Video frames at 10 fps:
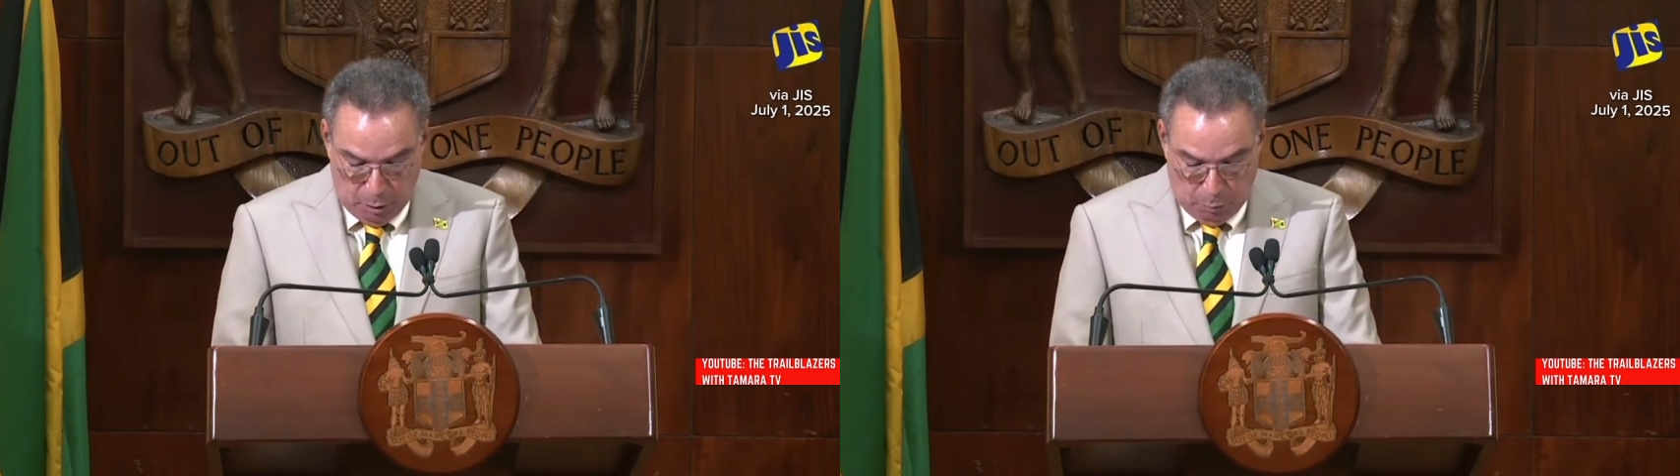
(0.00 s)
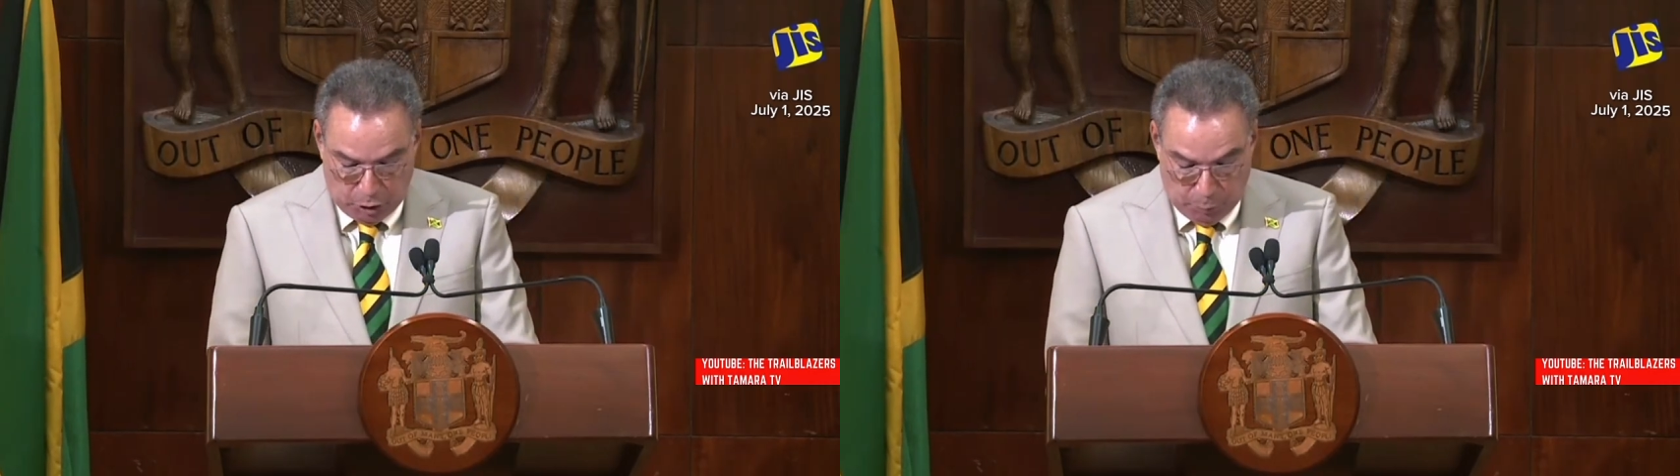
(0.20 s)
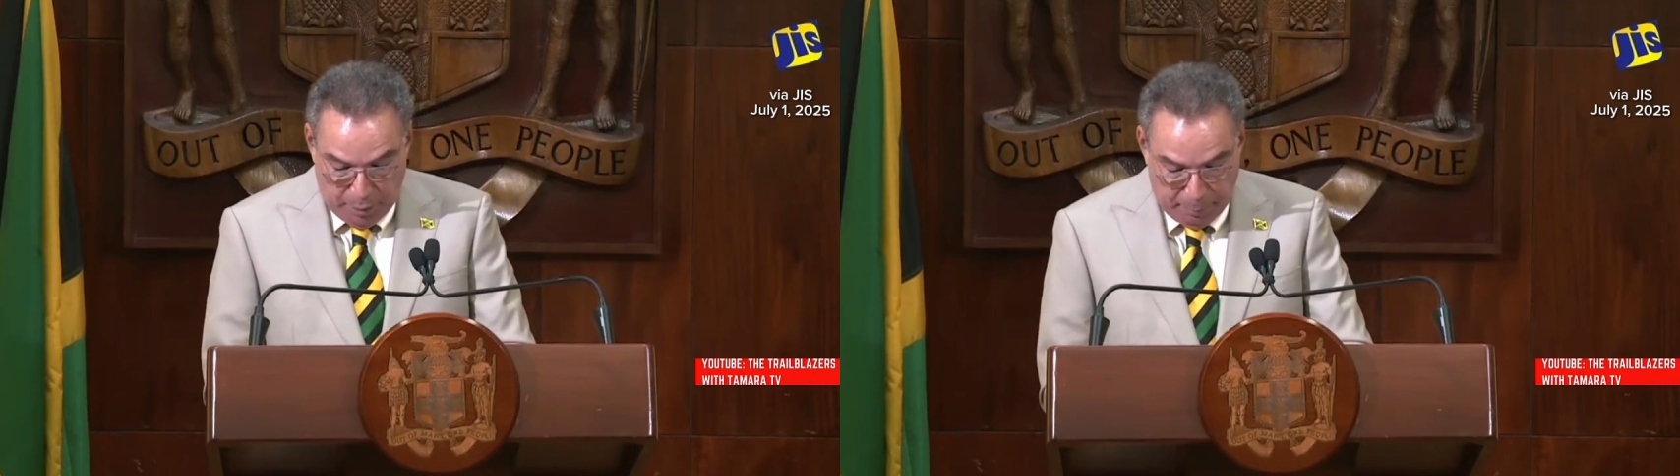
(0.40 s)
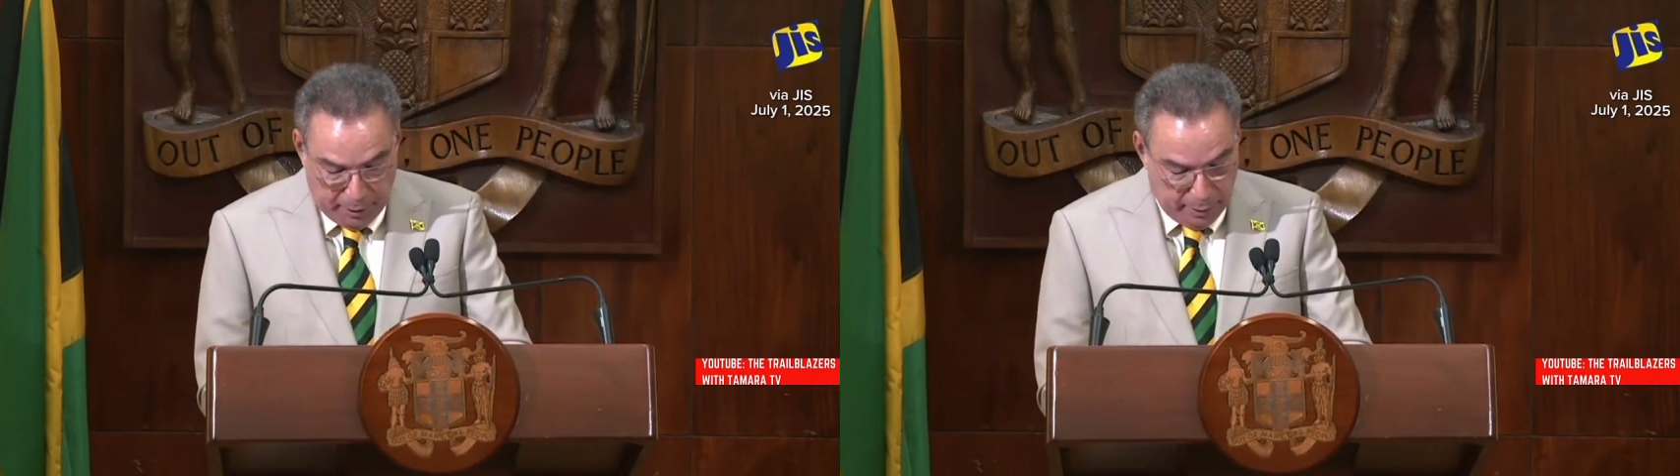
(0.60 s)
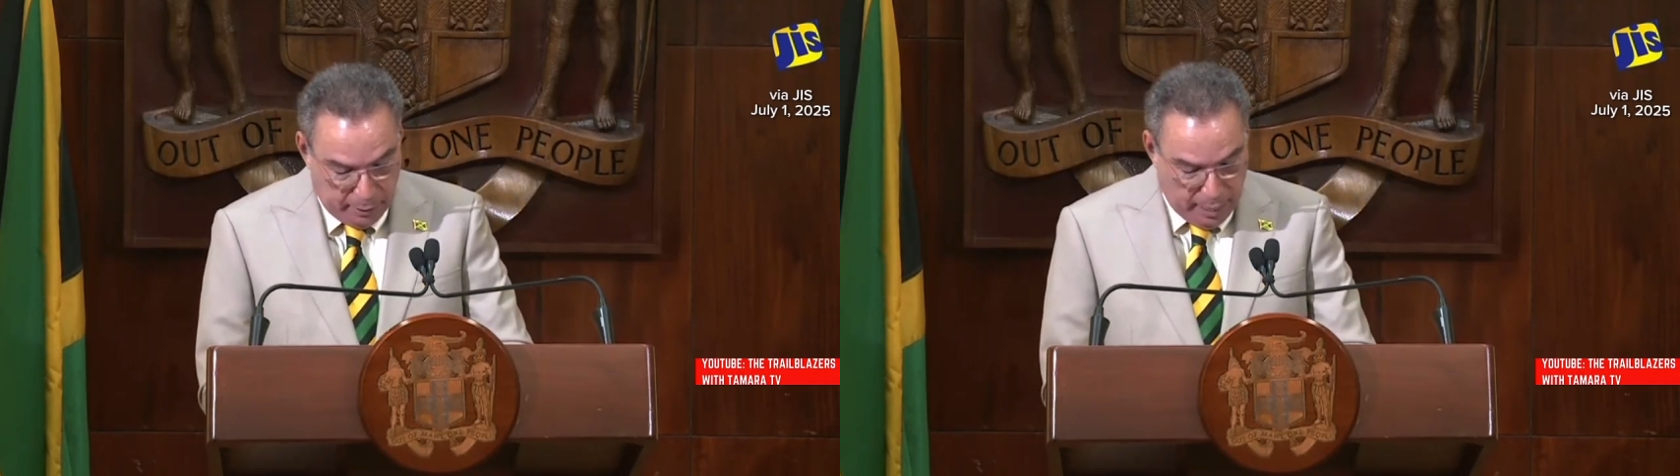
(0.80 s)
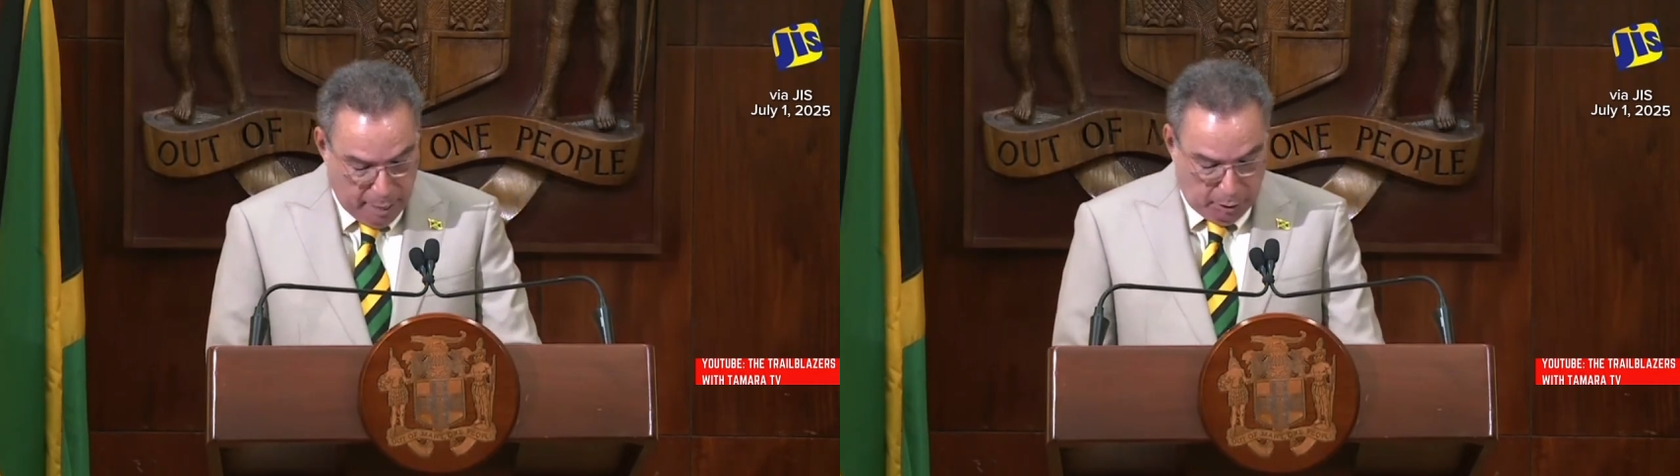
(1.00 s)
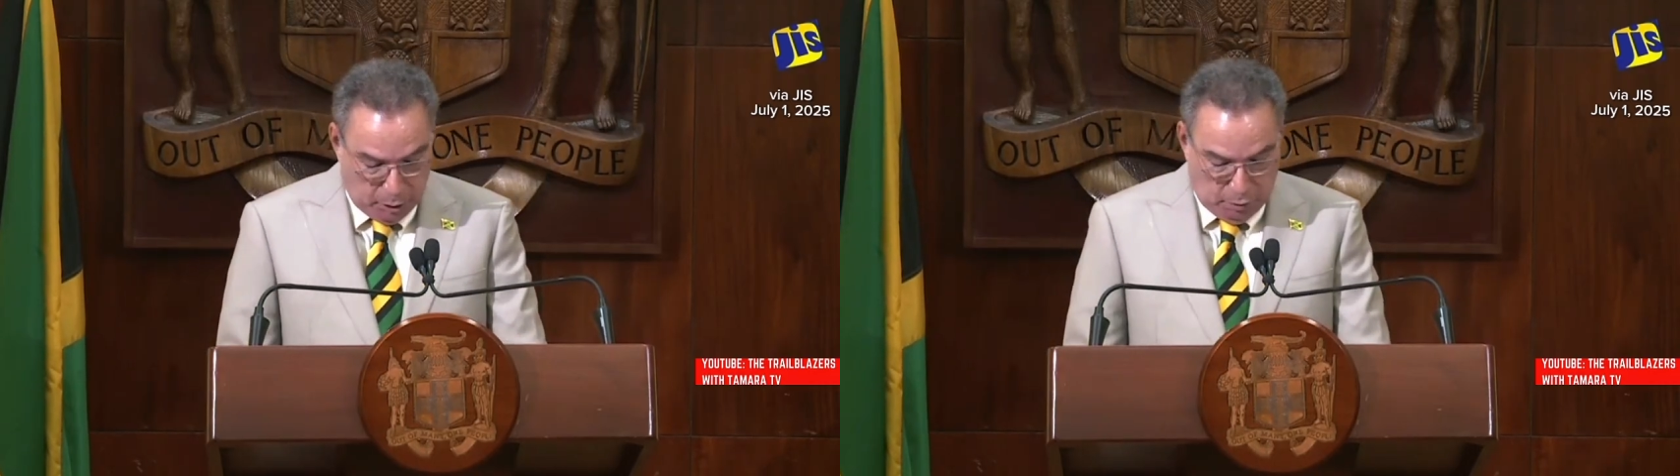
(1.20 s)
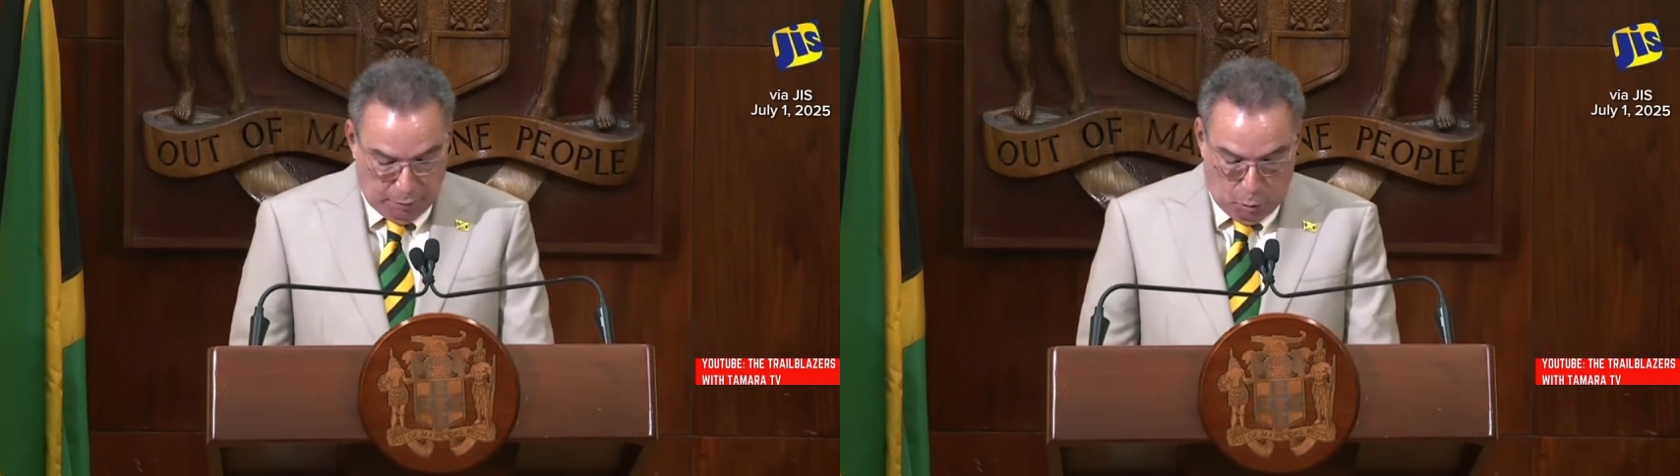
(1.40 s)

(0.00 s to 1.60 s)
which may be desirous of